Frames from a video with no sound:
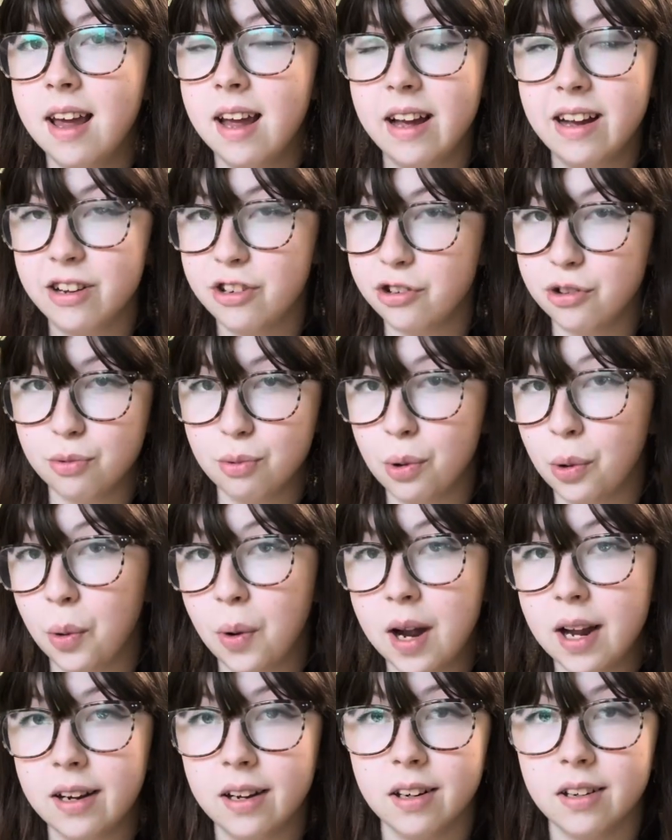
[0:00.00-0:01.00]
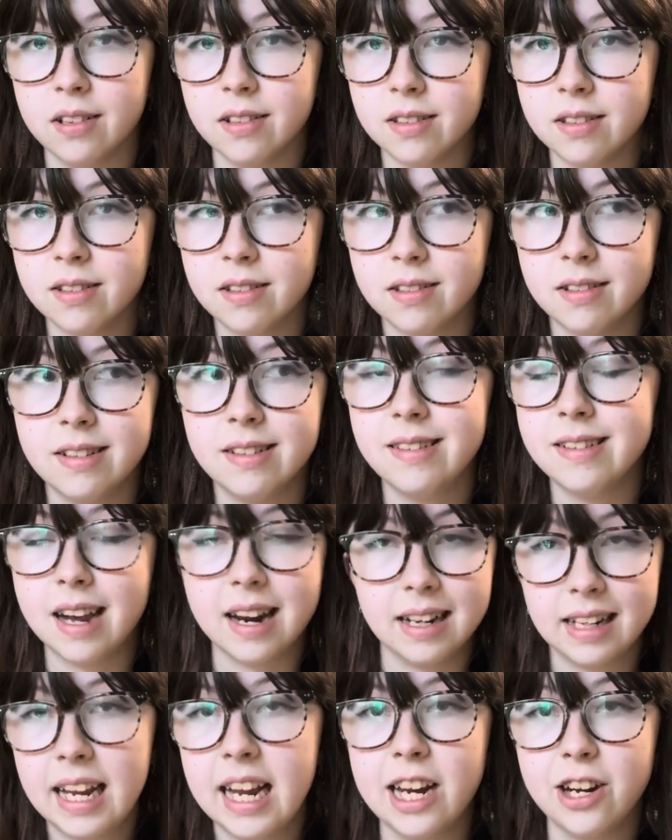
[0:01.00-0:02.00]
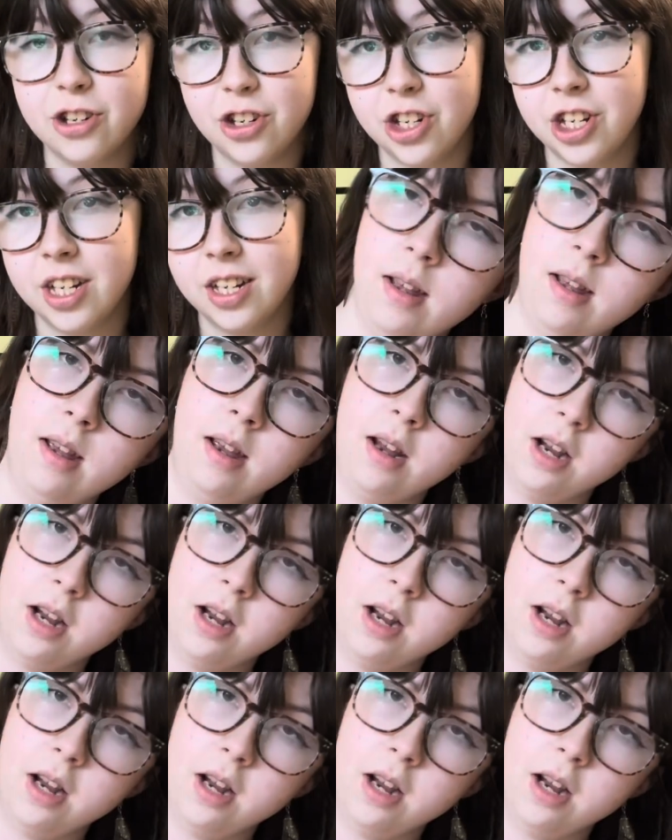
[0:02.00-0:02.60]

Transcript: It just requires dedication.